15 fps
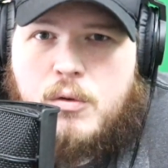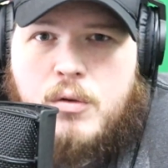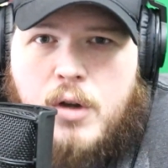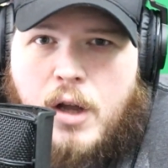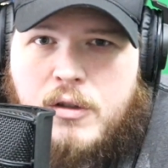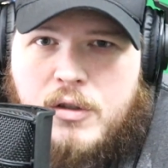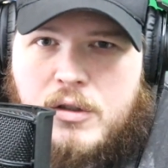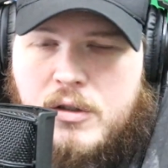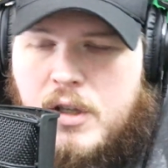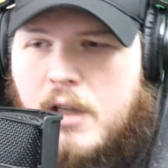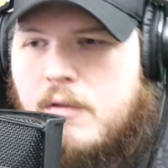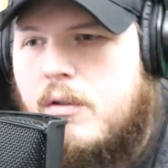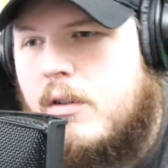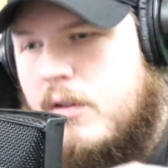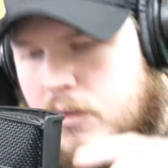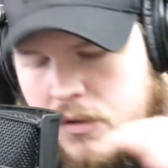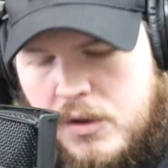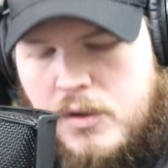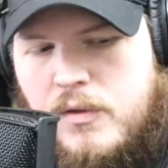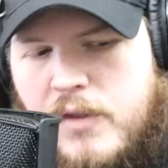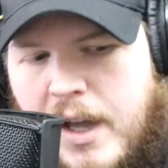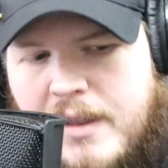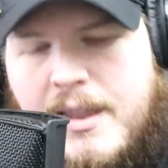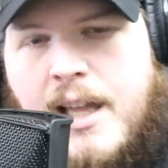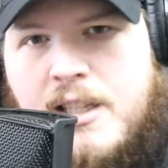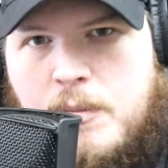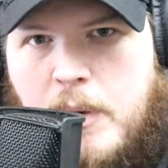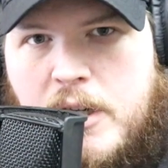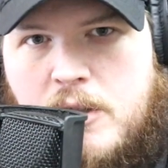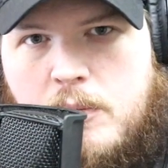You're not successful. So you've got that
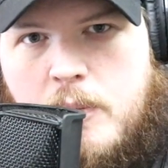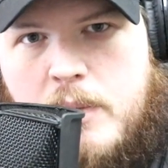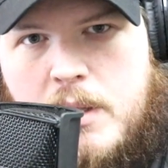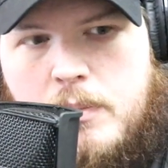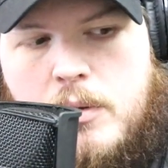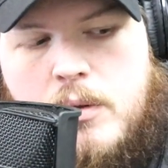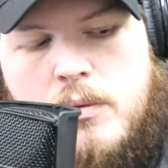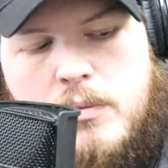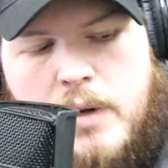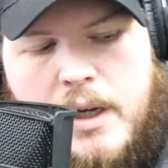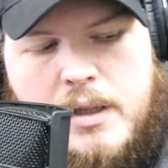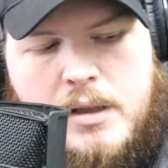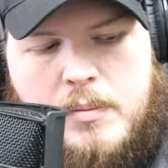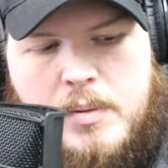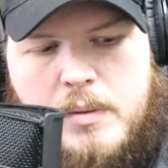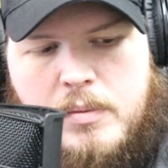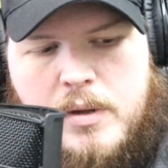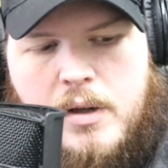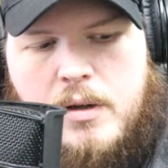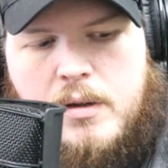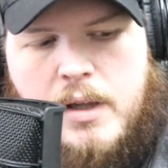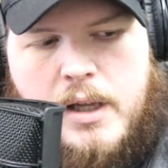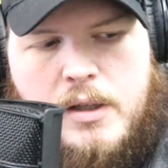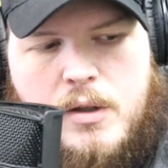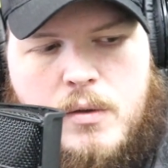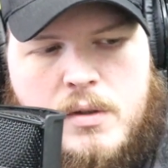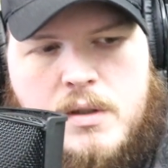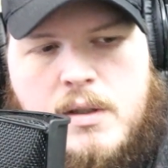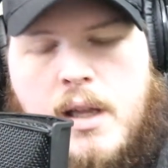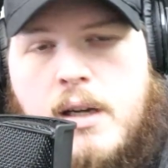spectrum of people, right? The people that are like
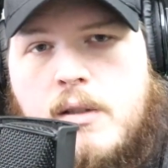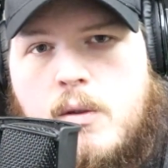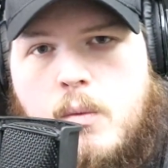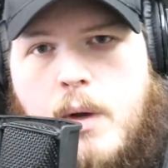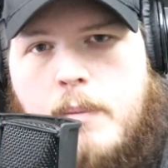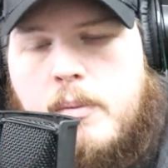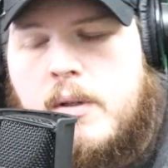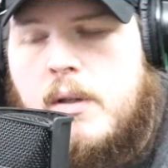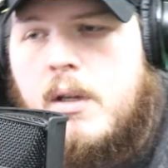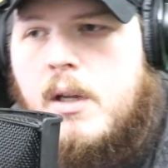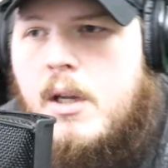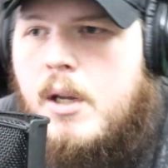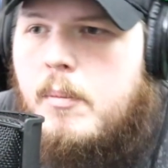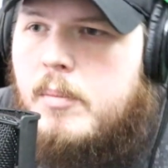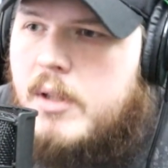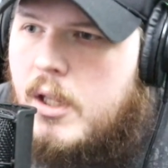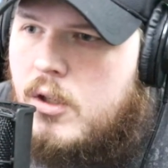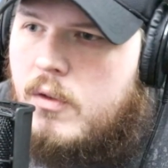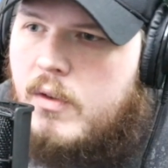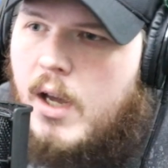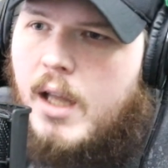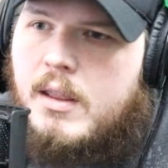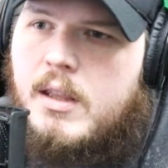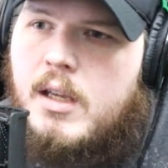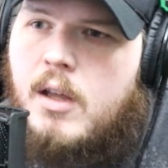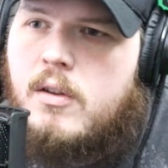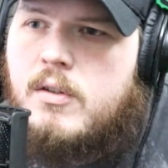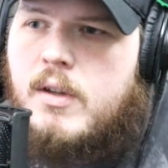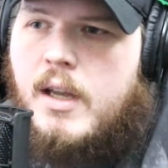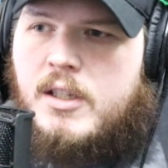using that as a weapon. But then you've got the
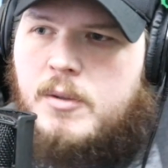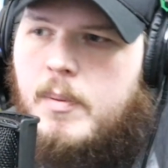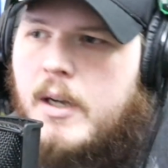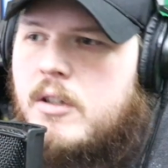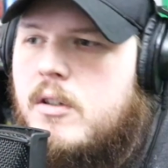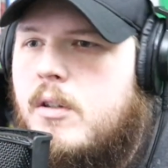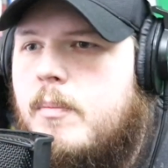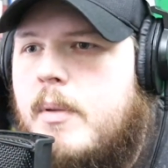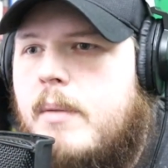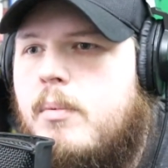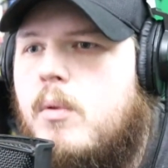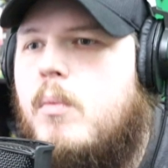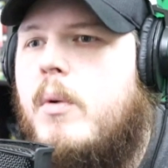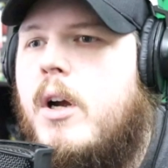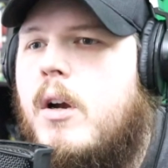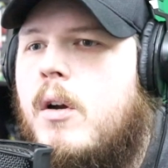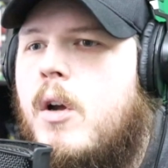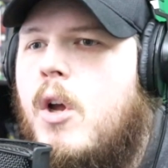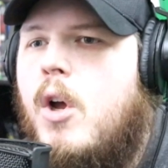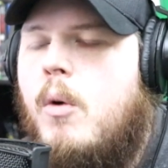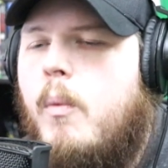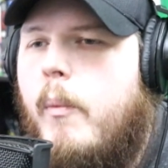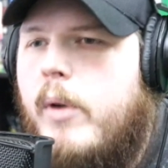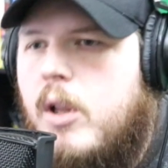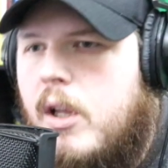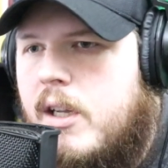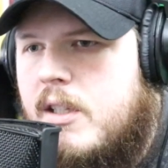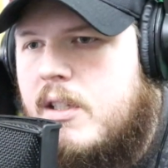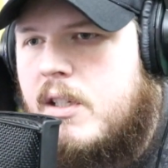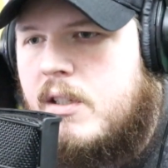other spectrum of people where when we
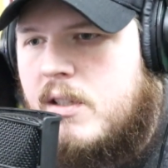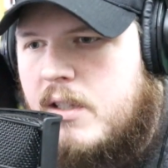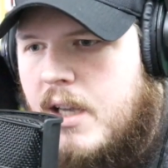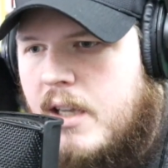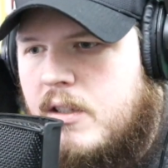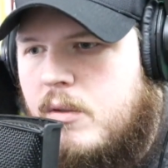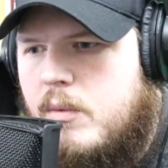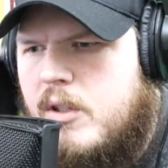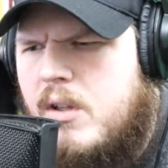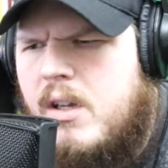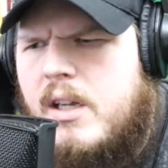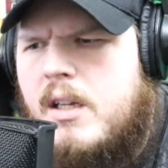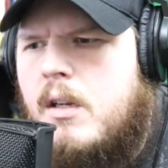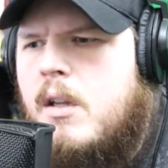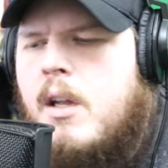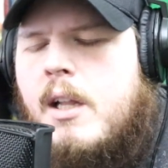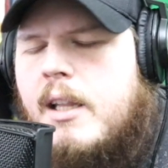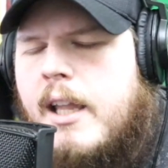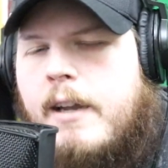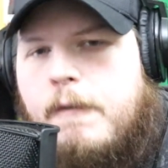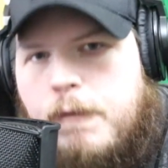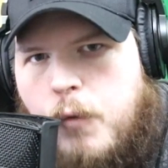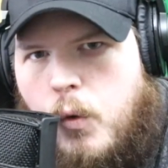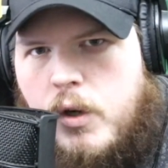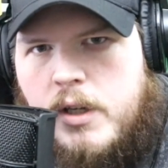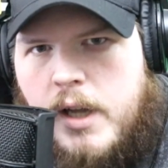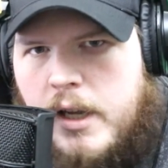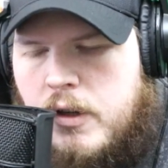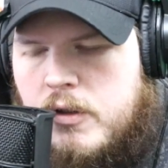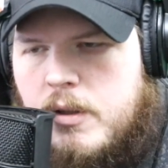look at success, we look at like
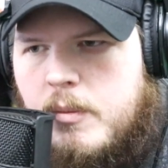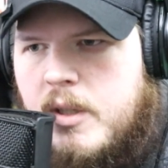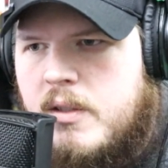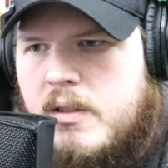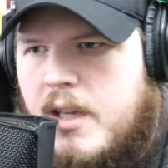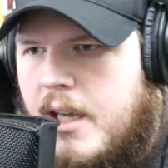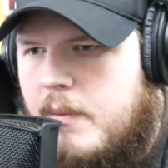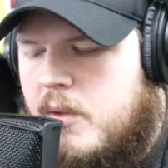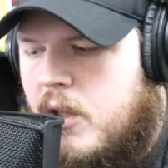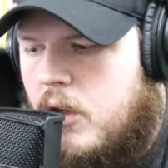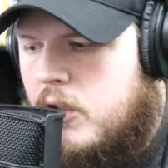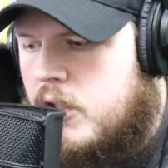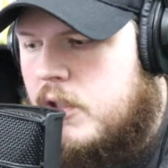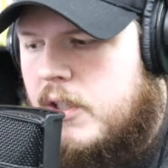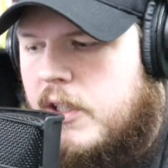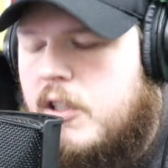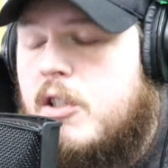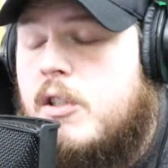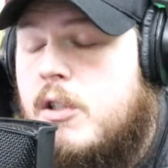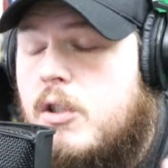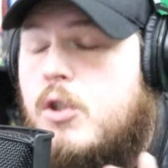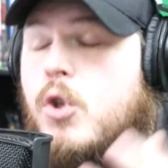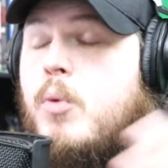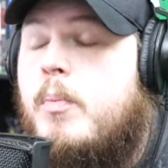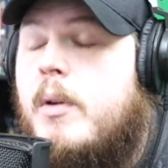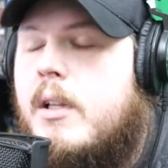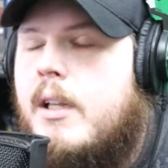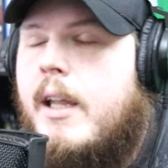Fortnite or some of these games that are just like stupid.